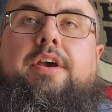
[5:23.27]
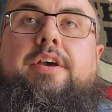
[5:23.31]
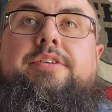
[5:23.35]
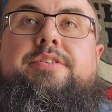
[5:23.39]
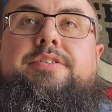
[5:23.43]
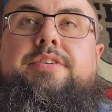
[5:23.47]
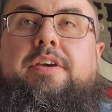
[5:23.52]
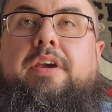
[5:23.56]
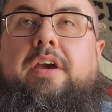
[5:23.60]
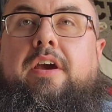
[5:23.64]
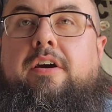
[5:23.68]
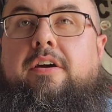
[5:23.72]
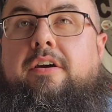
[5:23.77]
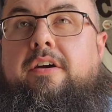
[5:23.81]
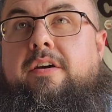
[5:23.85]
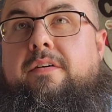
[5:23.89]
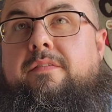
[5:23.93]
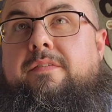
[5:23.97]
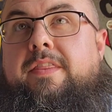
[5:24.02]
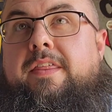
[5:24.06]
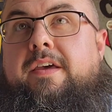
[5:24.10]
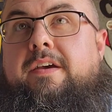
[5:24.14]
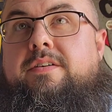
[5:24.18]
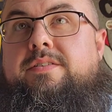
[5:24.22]
To go
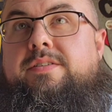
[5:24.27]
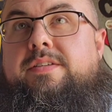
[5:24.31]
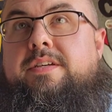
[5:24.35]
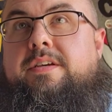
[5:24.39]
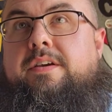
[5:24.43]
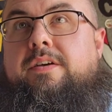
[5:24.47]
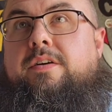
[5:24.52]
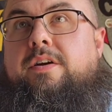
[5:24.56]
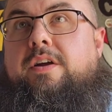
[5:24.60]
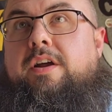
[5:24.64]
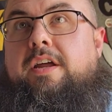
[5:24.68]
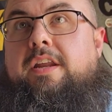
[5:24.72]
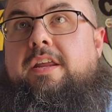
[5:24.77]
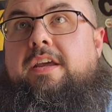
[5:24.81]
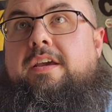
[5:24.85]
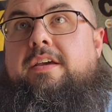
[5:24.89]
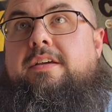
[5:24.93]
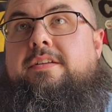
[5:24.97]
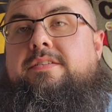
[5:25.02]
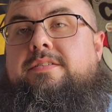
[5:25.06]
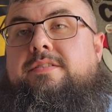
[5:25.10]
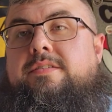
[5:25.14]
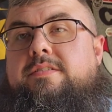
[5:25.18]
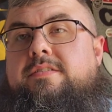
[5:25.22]
over those
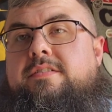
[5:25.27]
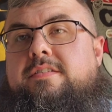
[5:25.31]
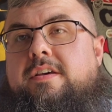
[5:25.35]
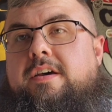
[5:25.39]
ingredients,